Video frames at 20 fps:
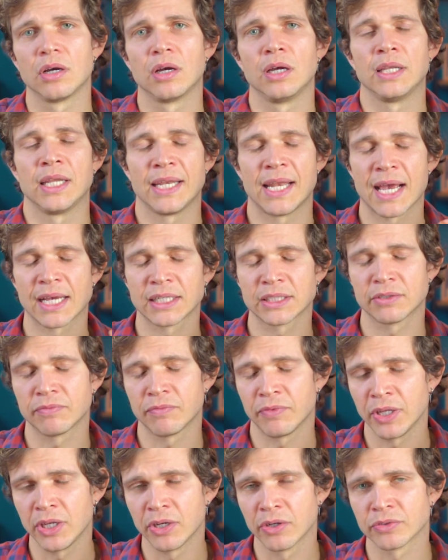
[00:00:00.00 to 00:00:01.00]
in the
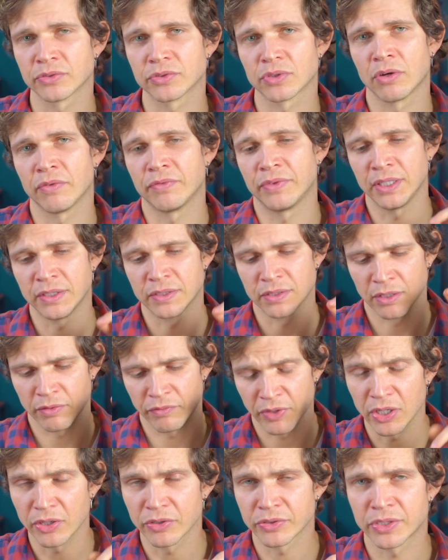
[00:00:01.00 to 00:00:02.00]
next videos of this uh,
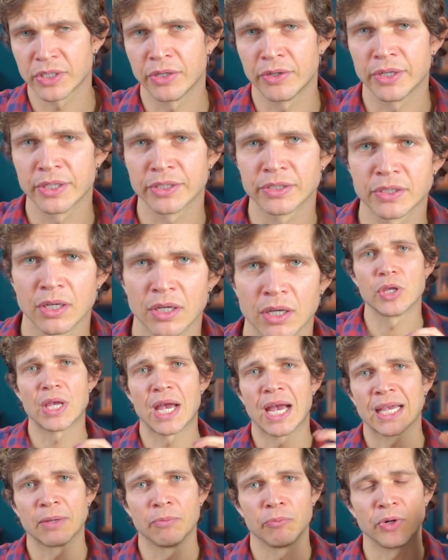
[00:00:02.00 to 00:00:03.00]
video series,
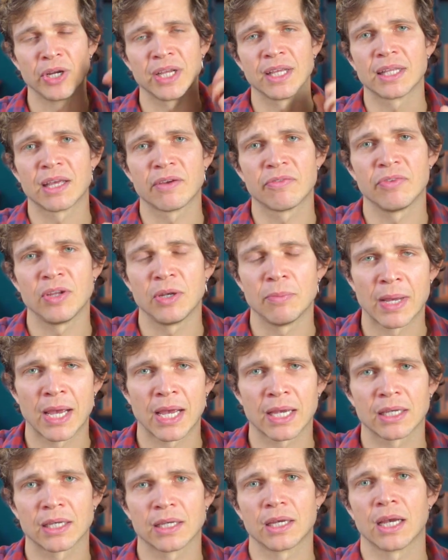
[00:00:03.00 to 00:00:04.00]
I can bring that
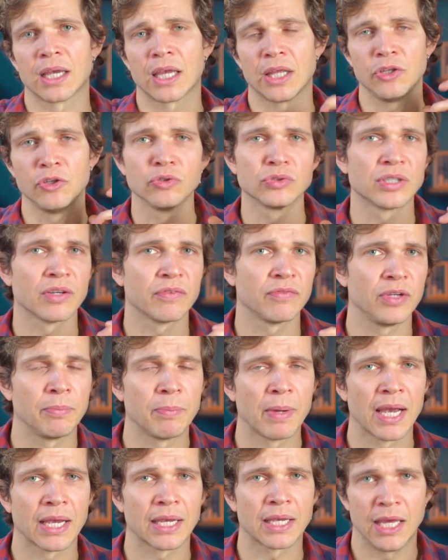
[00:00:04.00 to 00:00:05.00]
feedback, I can use that
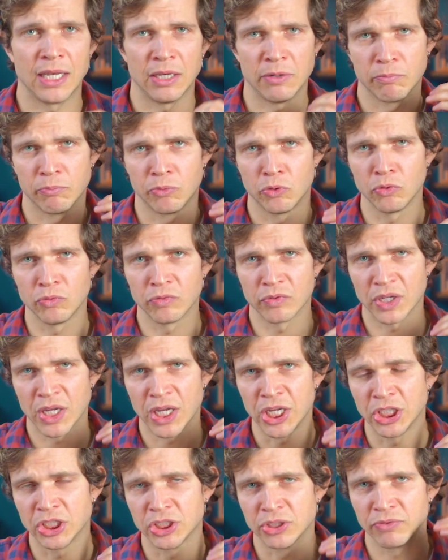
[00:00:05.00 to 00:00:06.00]
feedback and improve
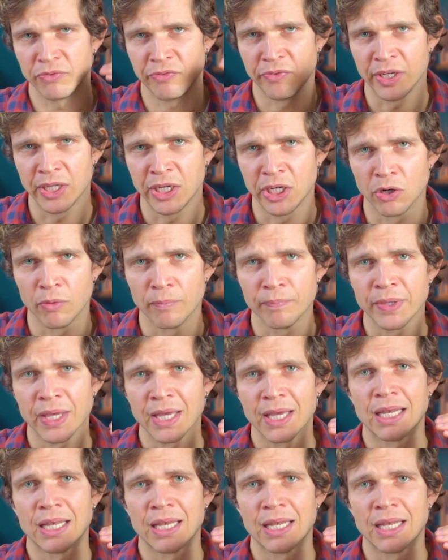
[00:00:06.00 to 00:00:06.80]
each video.